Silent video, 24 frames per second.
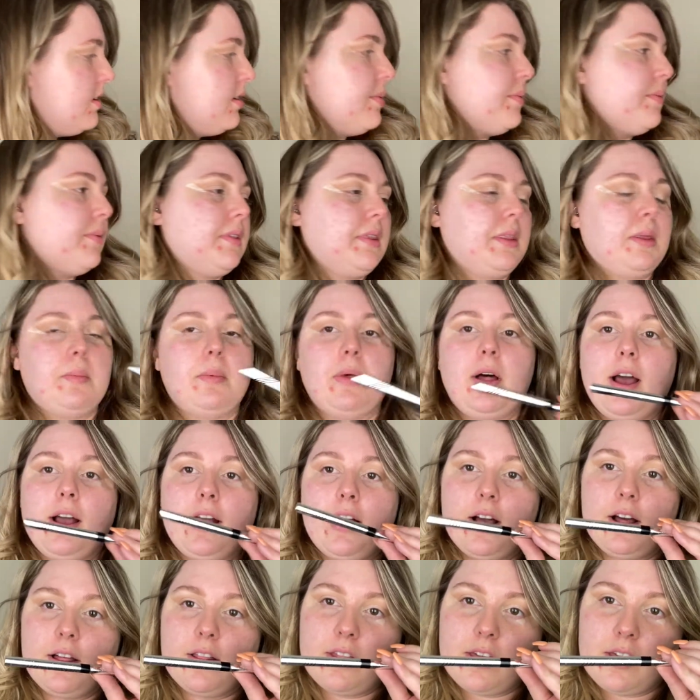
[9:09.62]
with the black
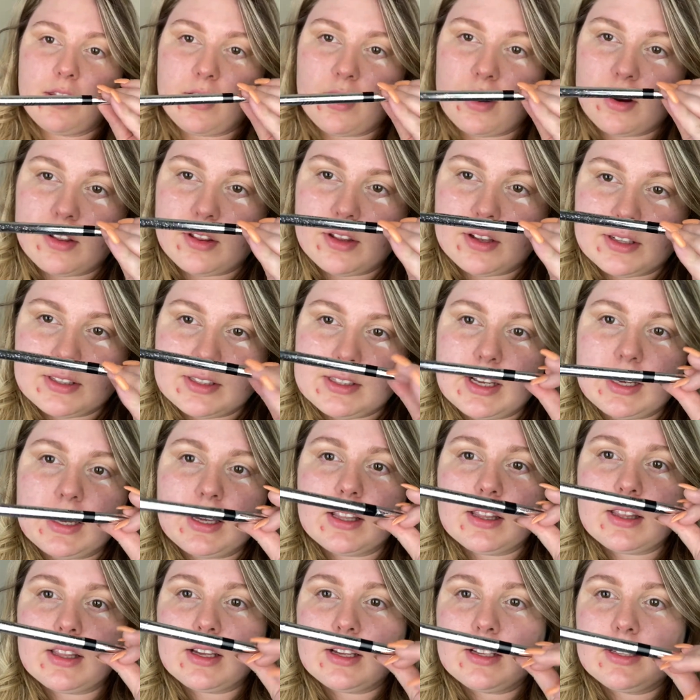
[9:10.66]
eyeliner. It looks like
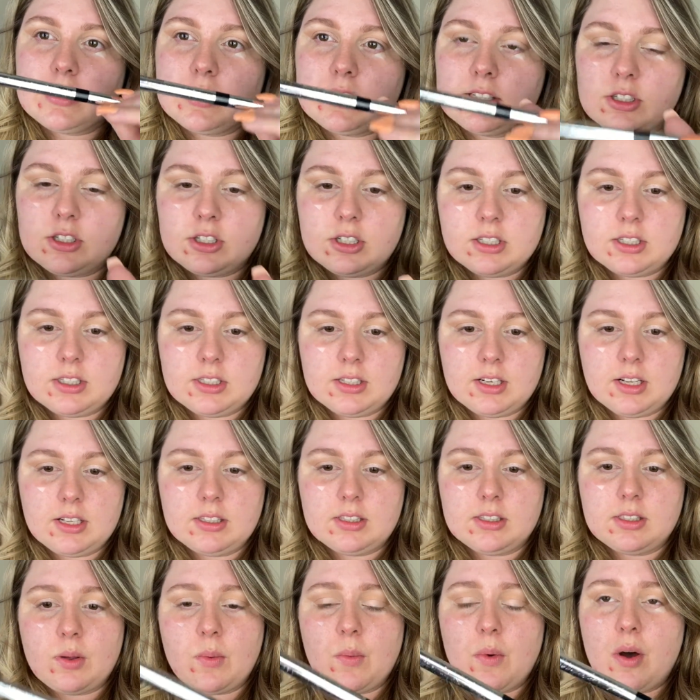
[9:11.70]
this.
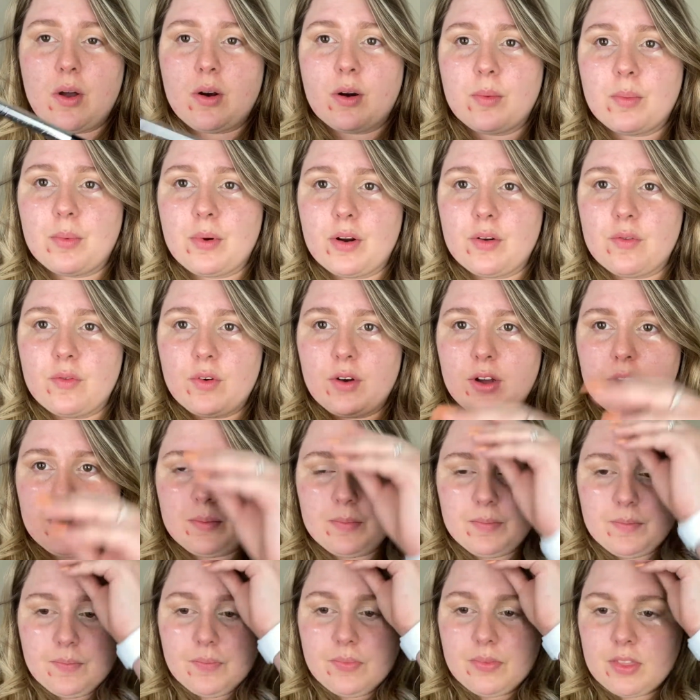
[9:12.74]
It's the waterproof
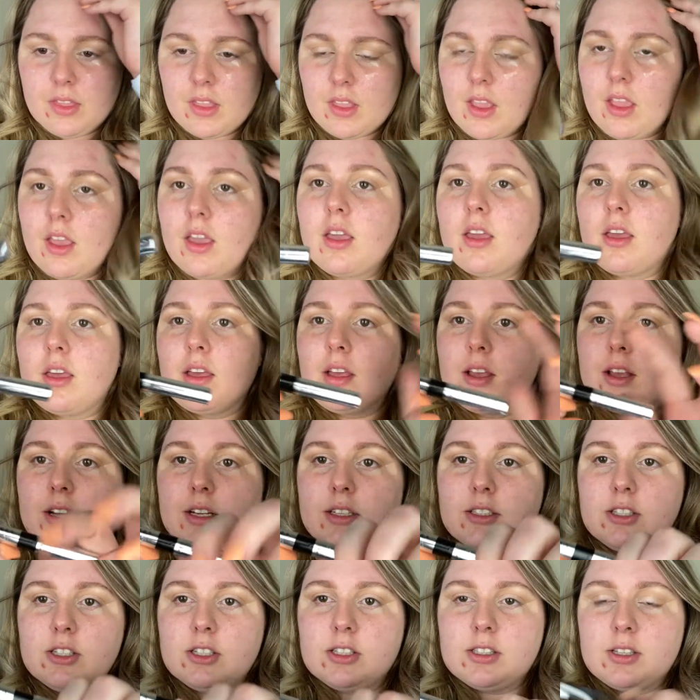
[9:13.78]
one.
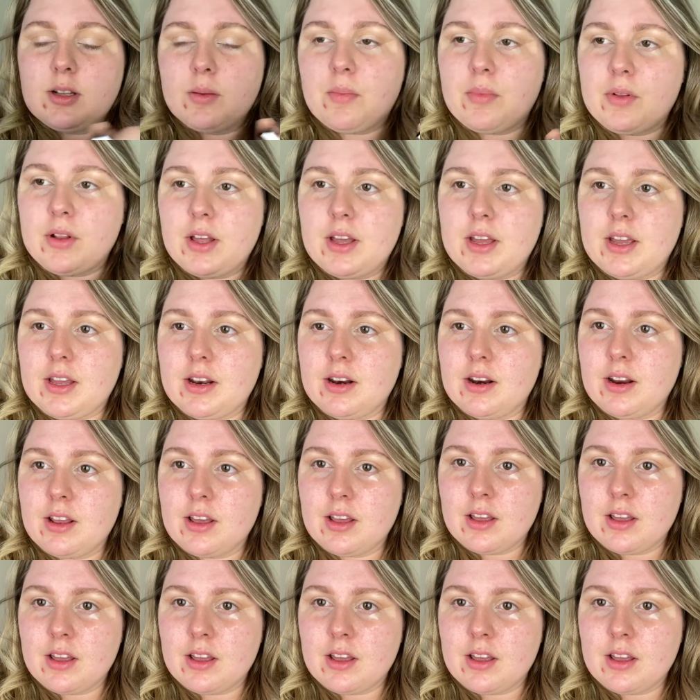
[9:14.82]
It's just a plain